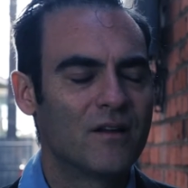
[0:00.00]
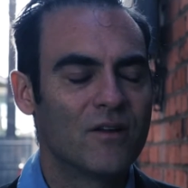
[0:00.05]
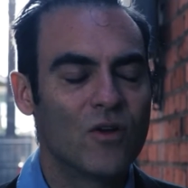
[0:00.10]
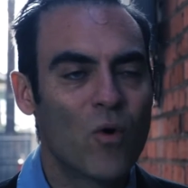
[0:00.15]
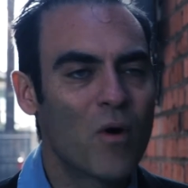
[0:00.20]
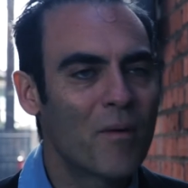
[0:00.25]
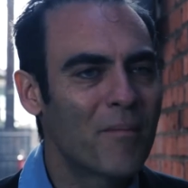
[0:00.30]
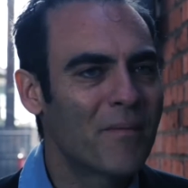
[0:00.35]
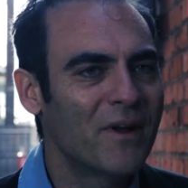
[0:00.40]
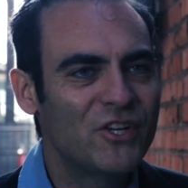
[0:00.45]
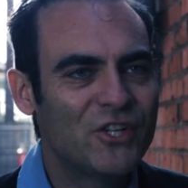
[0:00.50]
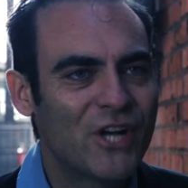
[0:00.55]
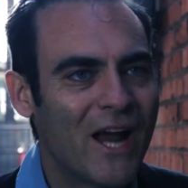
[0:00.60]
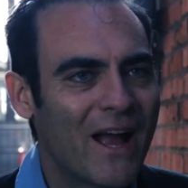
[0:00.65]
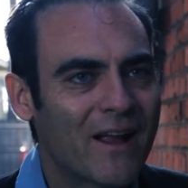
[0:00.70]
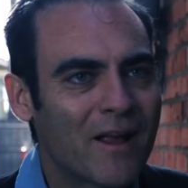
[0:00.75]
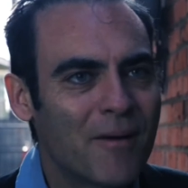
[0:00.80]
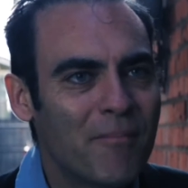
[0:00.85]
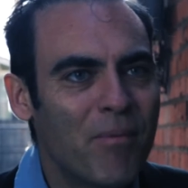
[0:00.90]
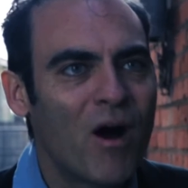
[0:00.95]
You want my
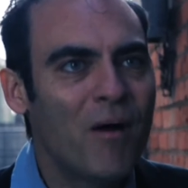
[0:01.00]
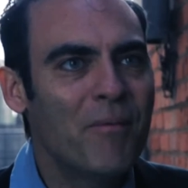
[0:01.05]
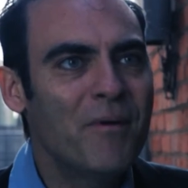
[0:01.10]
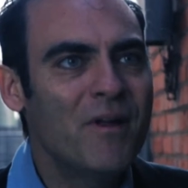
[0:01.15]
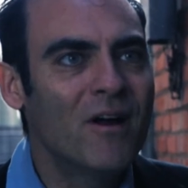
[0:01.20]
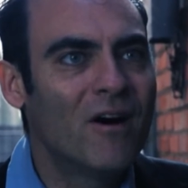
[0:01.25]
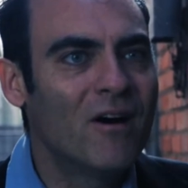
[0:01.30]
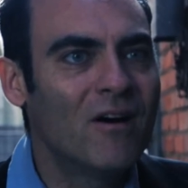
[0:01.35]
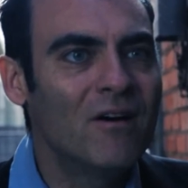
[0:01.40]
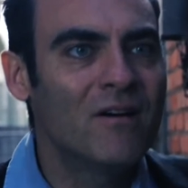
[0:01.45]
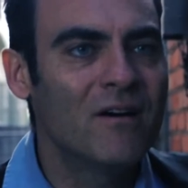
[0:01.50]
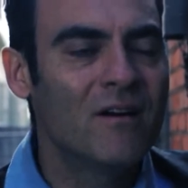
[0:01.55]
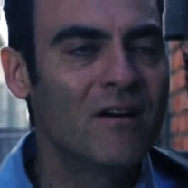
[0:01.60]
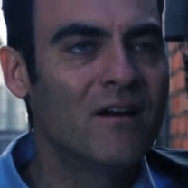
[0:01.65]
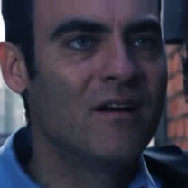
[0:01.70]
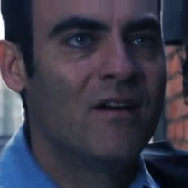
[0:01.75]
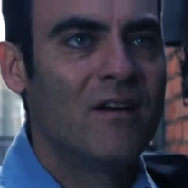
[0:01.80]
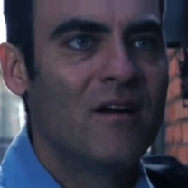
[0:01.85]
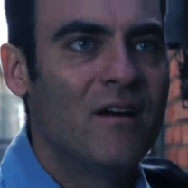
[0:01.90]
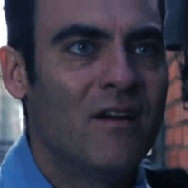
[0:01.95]
jacket, Bobby, huh?
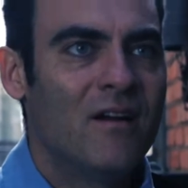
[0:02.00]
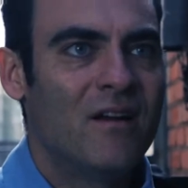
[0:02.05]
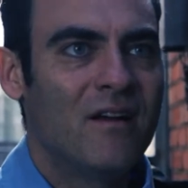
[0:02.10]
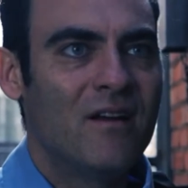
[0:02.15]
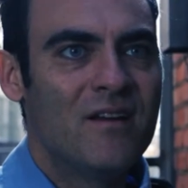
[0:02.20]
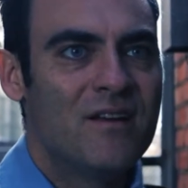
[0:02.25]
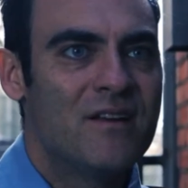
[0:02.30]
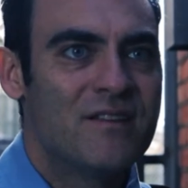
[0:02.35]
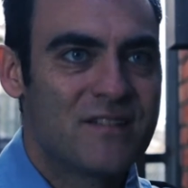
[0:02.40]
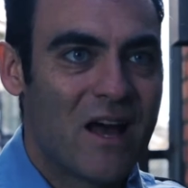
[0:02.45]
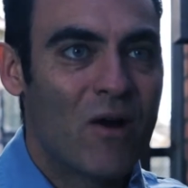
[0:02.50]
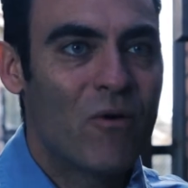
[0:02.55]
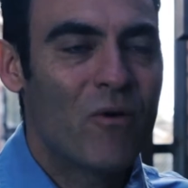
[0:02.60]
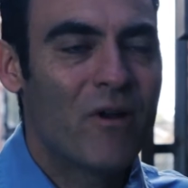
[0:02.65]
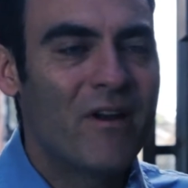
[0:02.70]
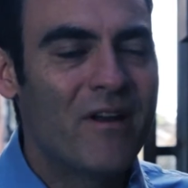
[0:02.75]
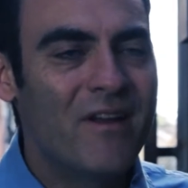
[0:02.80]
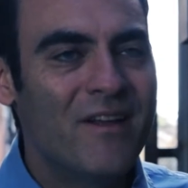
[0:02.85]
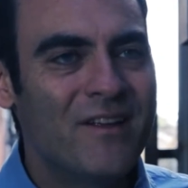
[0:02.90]
Is that what it